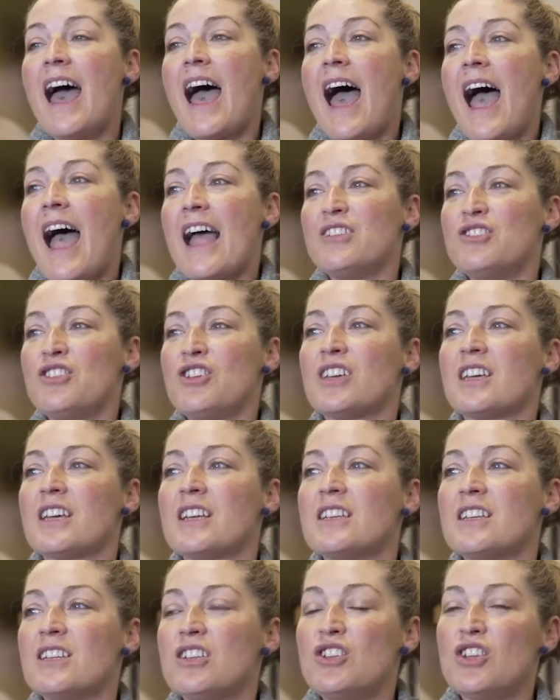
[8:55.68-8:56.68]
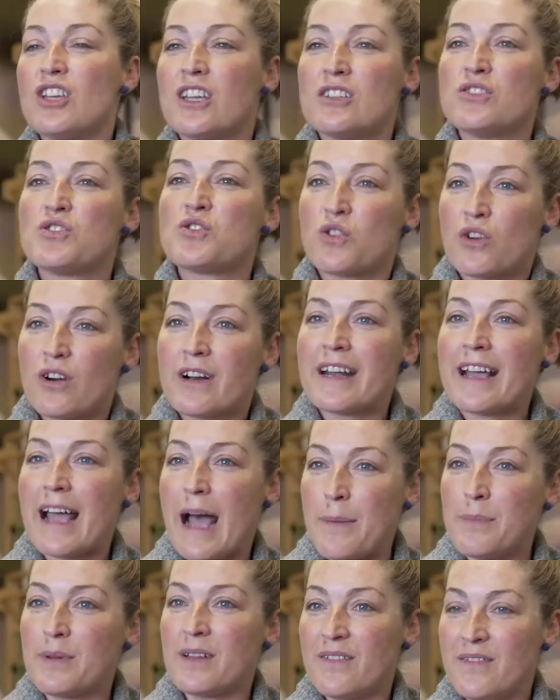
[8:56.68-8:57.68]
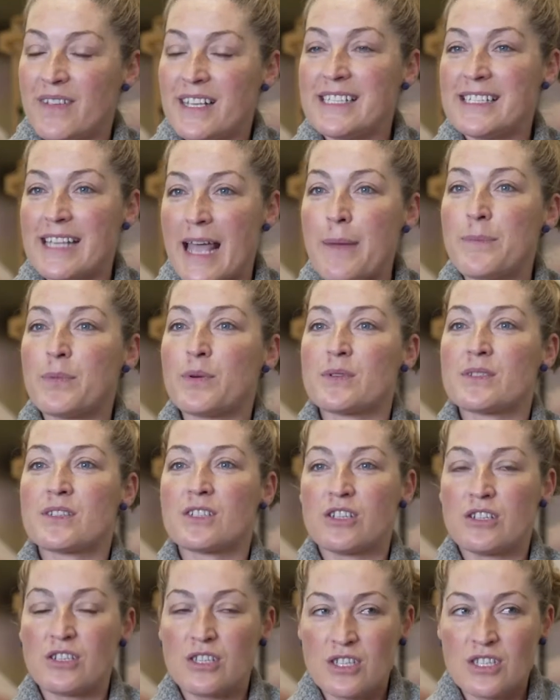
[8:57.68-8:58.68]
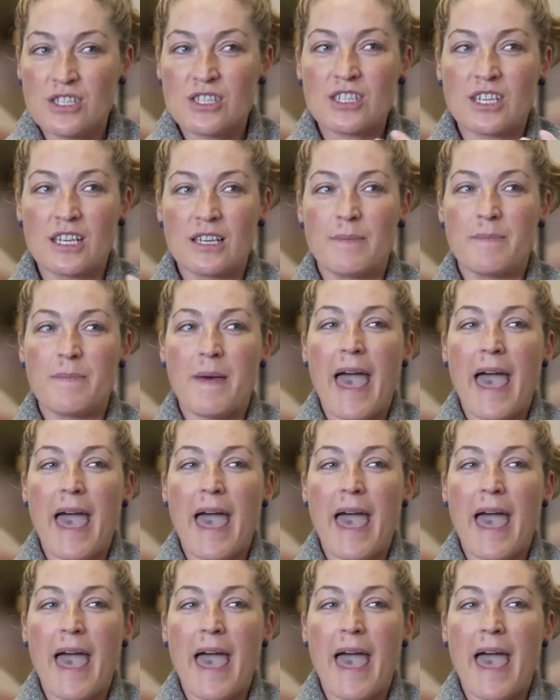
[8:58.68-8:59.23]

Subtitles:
And you can draw on a couple of examples to